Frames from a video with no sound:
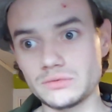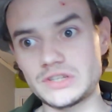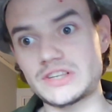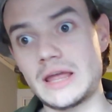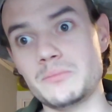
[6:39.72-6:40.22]
the
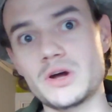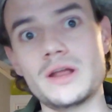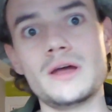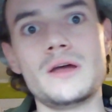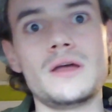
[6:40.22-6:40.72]
same, but
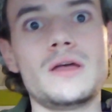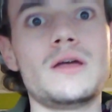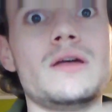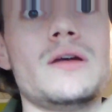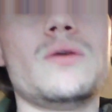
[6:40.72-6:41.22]

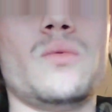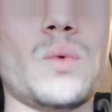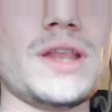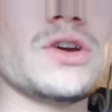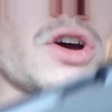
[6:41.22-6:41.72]

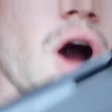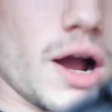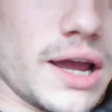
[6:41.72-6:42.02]
when you cock